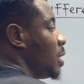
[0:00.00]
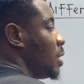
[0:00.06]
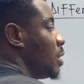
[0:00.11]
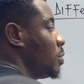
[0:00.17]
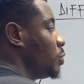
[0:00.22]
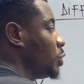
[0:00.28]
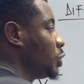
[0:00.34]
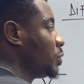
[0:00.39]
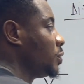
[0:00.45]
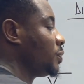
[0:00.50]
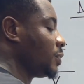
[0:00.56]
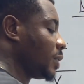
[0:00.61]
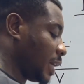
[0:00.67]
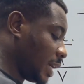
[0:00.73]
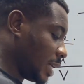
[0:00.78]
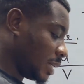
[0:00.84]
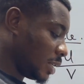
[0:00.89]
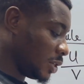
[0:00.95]
we should
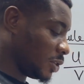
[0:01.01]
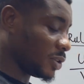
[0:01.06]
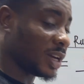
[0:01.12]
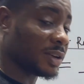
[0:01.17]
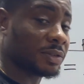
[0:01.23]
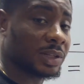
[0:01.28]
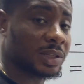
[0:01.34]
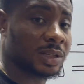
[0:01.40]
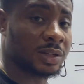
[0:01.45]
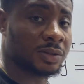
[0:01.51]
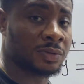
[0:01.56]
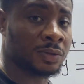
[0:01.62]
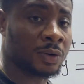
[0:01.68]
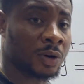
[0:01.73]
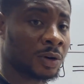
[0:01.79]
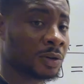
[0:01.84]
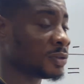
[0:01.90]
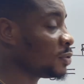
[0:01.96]
find the derivative
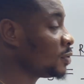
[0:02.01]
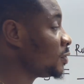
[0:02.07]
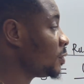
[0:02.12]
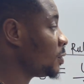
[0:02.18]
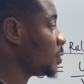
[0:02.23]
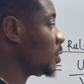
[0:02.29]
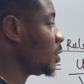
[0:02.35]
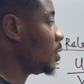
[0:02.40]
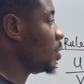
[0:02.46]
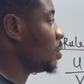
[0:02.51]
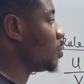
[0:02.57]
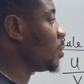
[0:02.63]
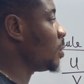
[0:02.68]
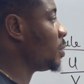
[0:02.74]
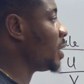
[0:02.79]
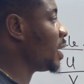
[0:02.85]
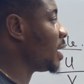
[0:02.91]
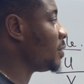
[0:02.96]
of what
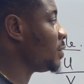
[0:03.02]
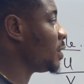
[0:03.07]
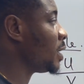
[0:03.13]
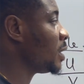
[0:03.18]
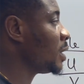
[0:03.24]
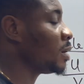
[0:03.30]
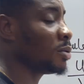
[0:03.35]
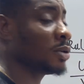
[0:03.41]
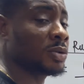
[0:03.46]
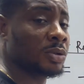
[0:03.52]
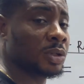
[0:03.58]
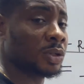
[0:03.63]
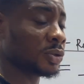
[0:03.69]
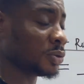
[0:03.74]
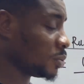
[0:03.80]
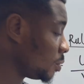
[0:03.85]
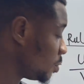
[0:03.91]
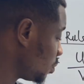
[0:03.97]
we have here. Now, what do we
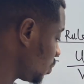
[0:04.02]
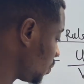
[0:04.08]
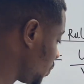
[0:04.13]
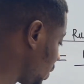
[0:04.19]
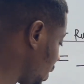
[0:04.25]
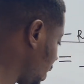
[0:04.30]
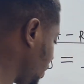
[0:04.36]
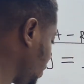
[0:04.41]
do? Don't forget